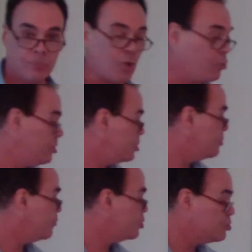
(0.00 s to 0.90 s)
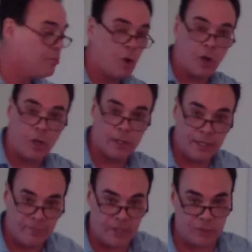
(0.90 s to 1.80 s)
So this is for small
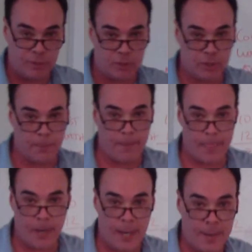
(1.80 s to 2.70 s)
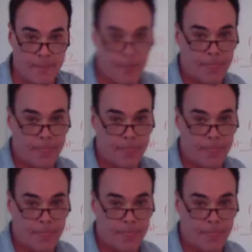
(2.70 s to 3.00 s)
investments, all right?